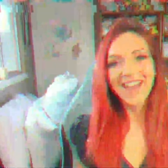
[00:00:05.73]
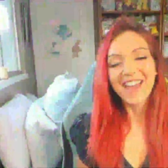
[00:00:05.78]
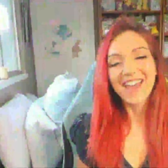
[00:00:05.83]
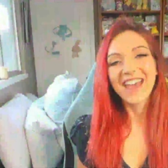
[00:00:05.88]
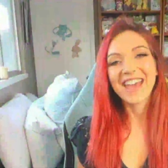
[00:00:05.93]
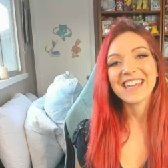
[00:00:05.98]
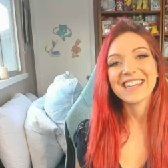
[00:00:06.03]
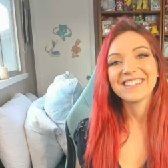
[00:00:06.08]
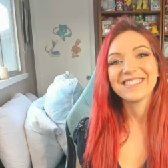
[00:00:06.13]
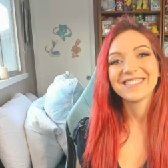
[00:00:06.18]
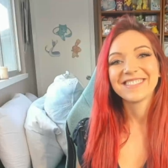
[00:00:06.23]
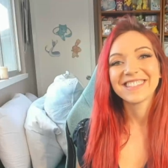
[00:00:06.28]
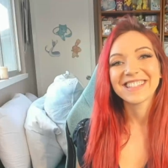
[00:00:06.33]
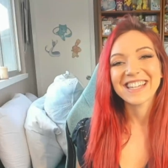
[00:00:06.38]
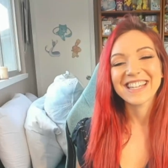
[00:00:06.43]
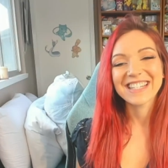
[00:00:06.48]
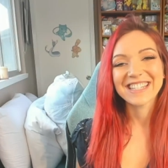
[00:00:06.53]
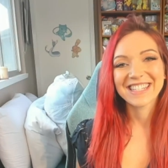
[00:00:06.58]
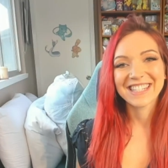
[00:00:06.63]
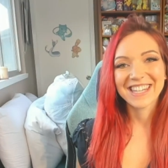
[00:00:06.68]
Hey,
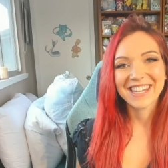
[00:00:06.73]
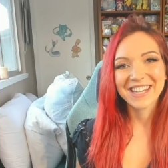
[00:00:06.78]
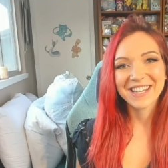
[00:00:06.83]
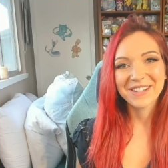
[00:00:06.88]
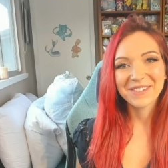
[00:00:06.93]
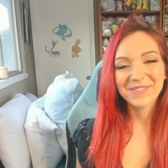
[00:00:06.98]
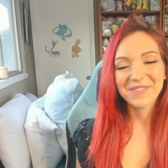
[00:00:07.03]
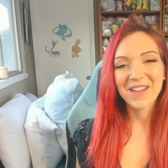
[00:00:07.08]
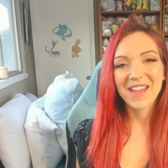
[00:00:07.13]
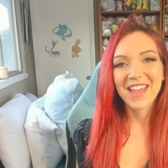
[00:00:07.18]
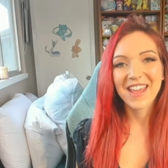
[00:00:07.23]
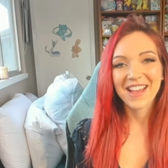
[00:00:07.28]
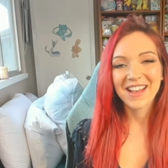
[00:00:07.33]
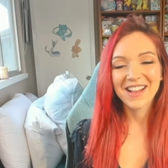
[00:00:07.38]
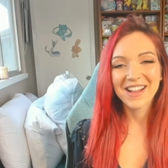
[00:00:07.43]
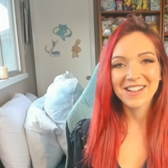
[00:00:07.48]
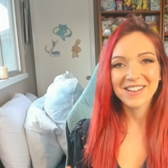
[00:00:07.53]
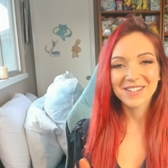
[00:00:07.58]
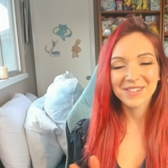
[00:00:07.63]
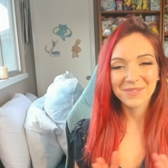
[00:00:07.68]
it's Kim
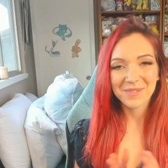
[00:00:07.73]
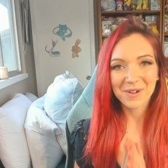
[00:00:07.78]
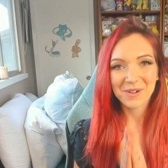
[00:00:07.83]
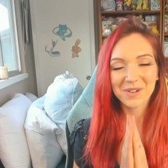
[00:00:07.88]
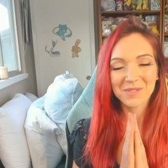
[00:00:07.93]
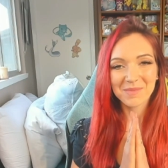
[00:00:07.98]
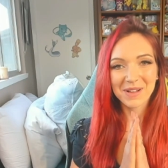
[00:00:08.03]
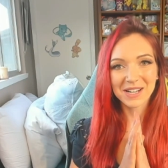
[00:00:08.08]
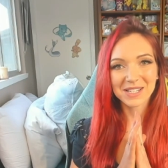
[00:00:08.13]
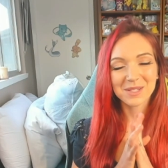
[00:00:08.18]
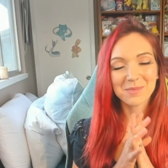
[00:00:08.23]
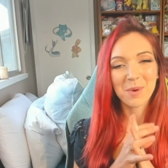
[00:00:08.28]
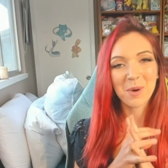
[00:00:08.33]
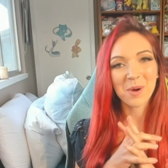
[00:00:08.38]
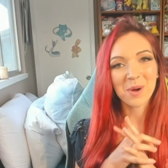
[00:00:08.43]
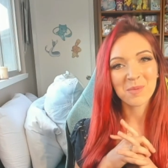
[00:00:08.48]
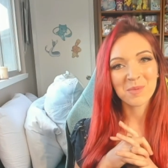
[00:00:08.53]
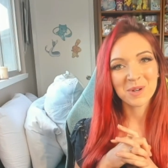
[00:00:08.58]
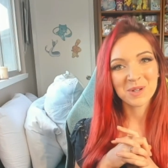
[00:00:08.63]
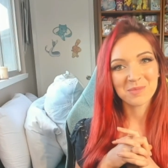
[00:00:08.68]
and welcome back to
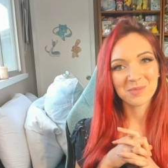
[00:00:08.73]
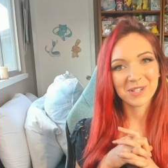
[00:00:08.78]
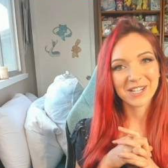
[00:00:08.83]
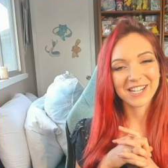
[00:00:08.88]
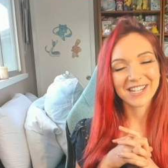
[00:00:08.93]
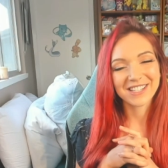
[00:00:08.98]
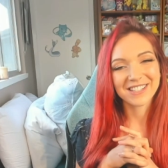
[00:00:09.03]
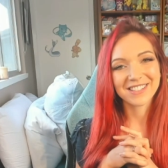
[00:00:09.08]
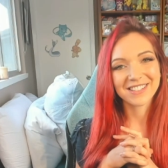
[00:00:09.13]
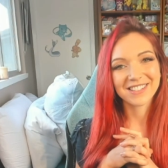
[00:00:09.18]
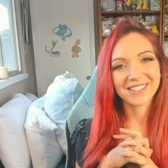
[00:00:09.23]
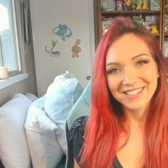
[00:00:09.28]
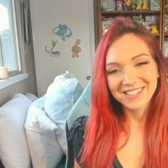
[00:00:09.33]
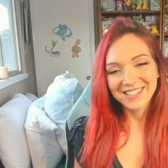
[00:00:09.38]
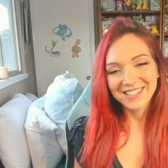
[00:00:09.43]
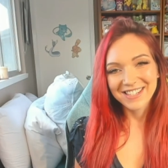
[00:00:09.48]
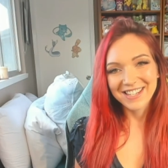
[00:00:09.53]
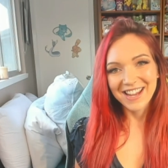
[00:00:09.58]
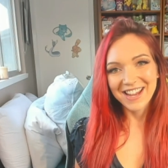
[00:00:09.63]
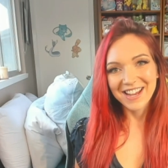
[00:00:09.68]
Pokemon Breaks.
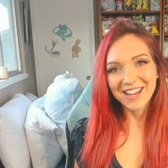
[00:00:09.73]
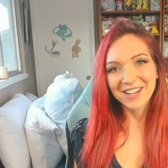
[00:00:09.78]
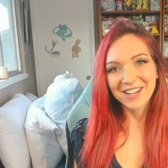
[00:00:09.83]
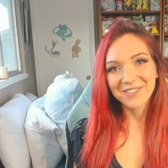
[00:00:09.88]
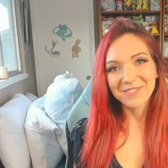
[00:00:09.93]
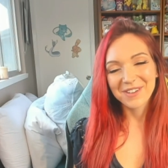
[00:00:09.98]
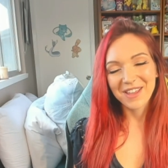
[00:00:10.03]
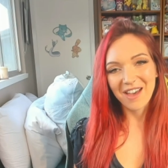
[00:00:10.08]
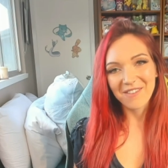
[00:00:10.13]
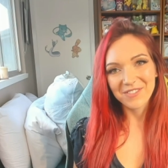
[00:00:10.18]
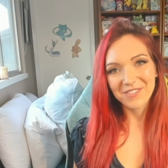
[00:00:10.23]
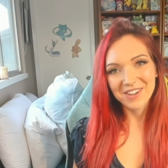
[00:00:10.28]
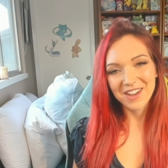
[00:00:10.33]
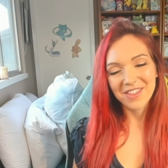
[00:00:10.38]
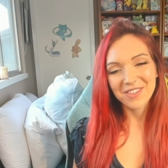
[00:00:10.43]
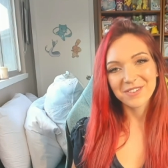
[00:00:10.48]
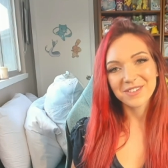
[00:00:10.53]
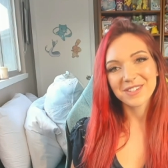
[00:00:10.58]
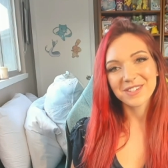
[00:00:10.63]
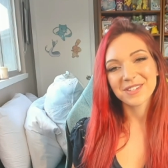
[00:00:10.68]
Today we have
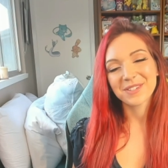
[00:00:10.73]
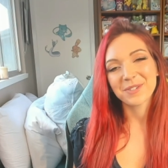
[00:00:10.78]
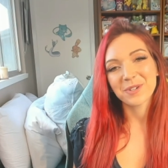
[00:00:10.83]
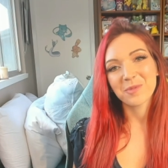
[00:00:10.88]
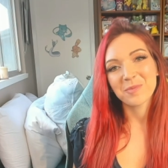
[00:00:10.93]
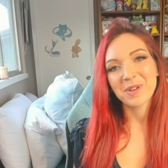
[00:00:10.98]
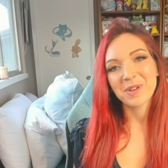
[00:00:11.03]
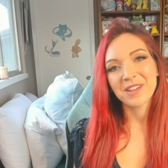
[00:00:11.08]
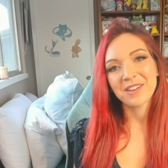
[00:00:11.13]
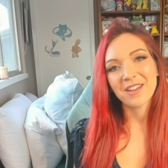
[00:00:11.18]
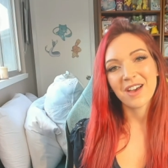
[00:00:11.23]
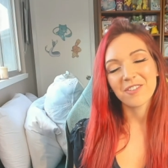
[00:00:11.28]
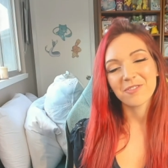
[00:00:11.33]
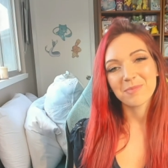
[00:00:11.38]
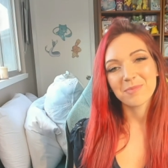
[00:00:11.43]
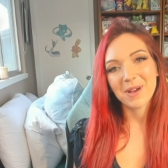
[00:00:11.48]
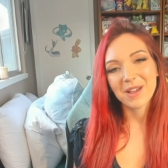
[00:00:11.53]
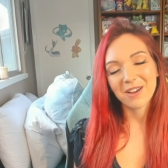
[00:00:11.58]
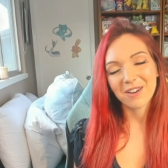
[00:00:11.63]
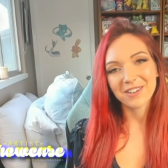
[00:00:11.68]
another installment
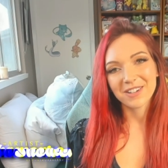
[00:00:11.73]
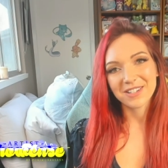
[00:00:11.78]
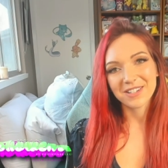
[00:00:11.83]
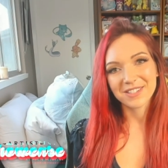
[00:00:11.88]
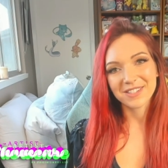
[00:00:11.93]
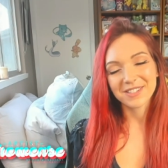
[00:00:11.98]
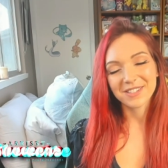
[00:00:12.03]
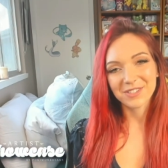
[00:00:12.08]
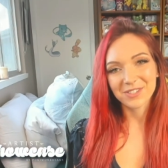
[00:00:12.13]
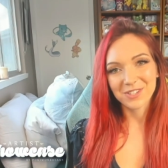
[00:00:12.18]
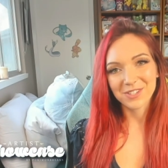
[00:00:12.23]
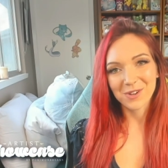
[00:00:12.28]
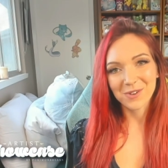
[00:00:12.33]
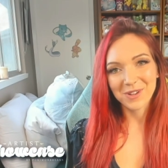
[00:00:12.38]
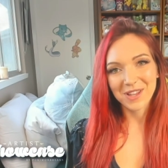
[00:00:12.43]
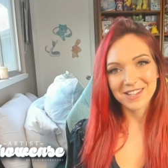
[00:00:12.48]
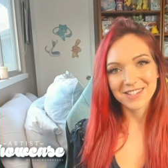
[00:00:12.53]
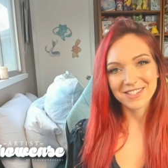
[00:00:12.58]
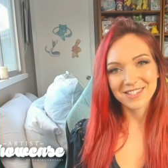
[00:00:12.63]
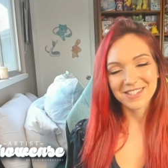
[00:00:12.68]
of my artist
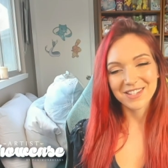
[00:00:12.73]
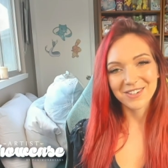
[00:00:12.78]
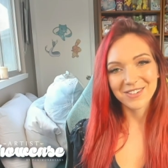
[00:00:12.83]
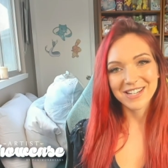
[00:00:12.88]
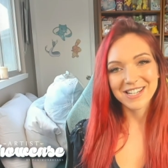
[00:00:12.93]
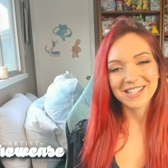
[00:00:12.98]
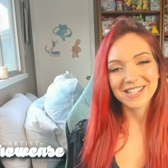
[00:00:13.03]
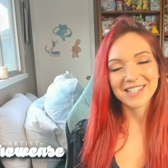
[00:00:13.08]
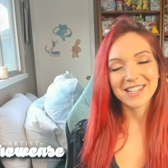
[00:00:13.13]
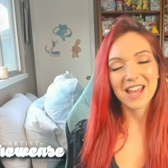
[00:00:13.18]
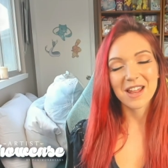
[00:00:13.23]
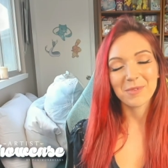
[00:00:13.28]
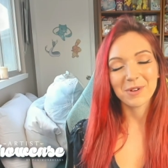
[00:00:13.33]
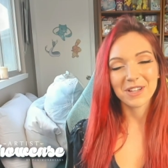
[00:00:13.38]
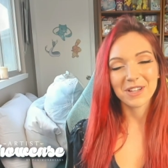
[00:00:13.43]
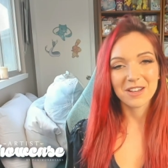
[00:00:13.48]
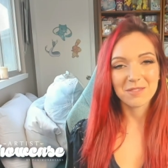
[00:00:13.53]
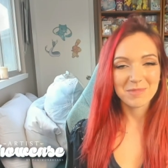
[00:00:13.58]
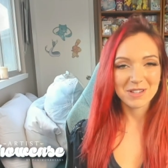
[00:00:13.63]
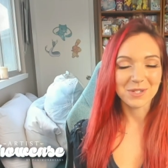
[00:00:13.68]
showcase series and we're
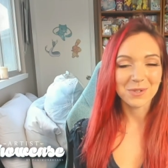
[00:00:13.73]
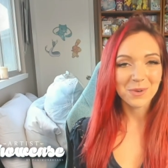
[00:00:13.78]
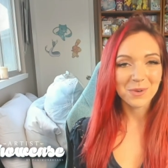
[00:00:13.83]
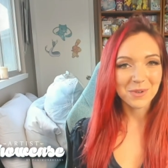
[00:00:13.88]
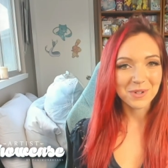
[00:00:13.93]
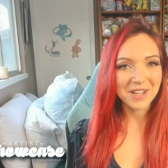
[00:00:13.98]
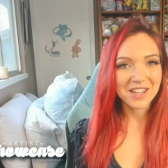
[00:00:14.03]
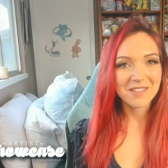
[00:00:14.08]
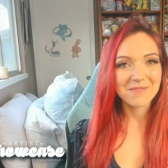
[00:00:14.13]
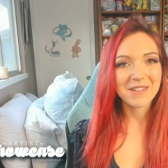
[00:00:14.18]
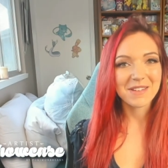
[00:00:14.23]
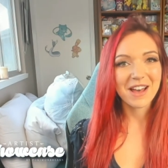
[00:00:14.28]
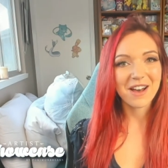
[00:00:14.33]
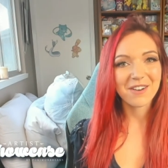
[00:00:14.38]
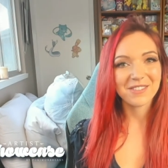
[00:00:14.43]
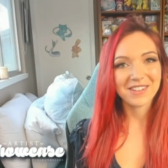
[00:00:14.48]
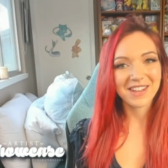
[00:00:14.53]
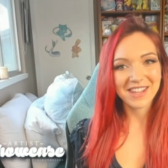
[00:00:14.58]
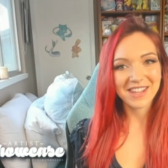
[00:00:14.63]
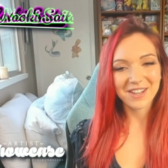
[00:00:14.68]
going to be talking
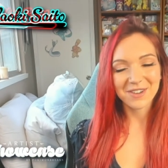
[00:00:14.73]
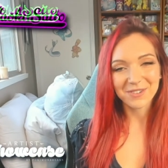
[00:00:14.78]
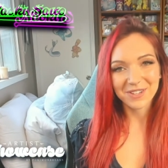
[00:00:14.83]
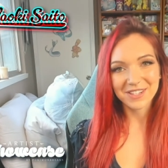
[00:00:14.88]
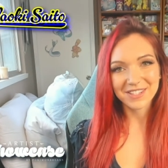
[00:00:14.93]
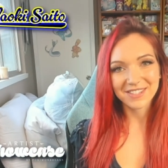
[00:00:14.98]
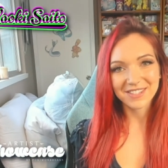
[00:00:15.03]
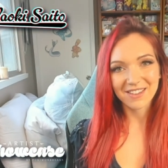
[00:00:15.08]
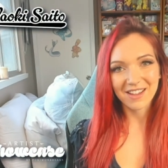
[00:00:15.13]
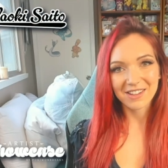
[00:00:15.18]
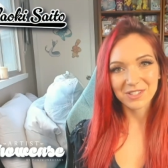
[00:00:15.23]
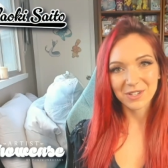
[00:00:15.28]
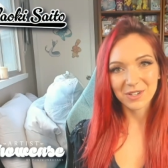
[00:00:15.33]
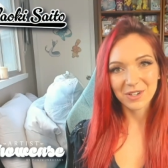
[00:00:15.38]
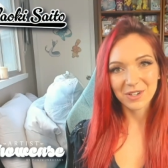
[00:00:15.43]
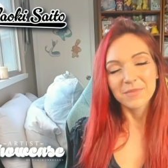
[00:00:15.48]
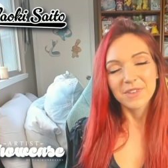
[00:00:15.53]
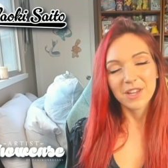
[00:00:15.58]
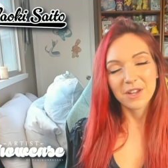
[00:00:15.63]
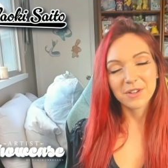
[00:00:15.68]
about Naoki
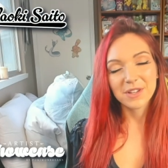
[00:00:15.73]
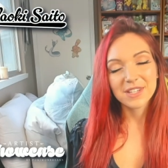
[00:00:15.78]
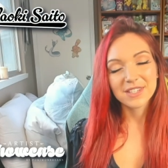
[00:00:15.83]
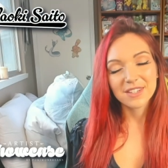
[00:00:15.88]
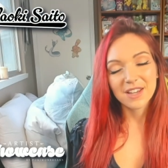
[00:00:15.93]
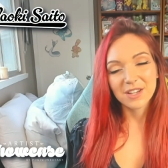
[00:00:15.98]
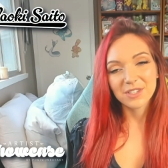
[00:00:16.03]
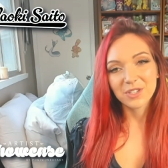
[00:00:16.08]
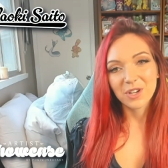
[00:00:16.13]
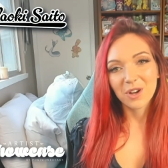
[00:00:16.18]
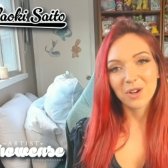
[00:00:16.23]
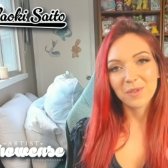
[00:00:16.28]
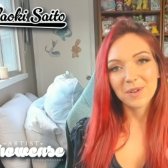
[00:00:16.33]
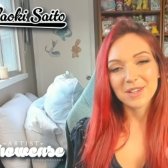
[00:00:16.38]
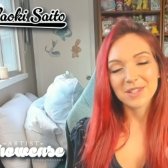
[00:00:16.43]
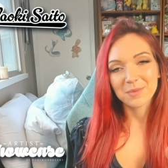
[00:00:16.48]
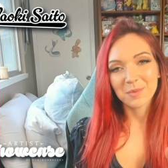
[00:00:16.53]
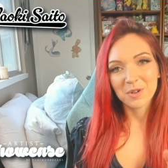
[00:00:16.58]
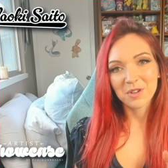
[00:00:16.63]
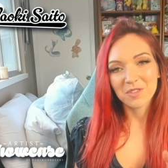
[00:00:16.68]
Saito. Naoki Saito
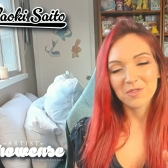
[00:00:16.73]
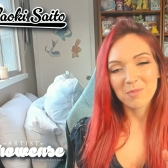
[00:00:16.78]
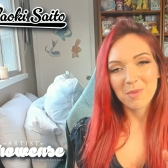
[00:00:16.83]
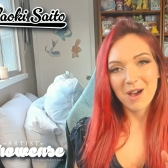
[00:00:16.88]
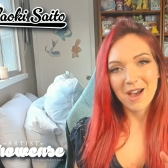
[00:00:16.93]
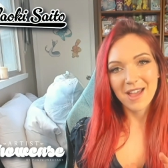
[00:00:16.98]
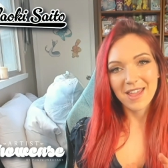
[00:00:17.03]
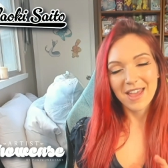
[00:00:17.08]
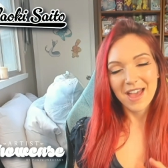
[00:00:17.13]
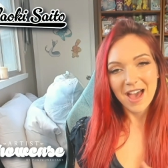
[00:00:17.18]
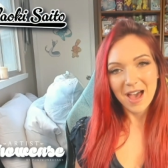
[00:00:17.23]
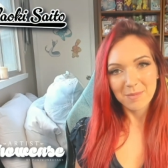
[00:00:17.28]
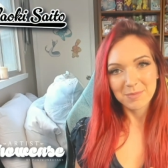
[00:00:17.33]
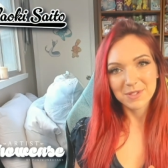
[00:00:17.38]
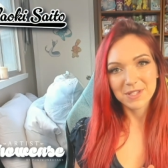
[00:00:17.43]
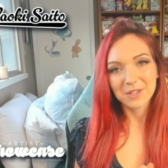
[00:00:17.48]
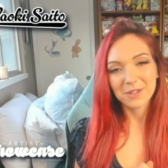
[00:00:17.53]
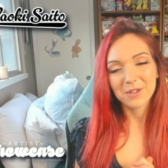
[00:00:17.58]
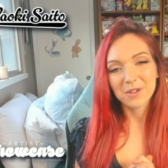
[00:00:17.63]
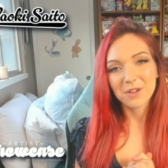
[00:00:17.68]
is one of my
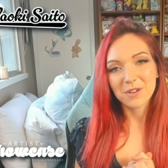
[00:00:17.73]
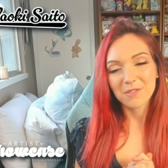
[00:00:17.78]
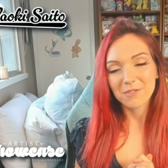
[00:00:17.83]
absolute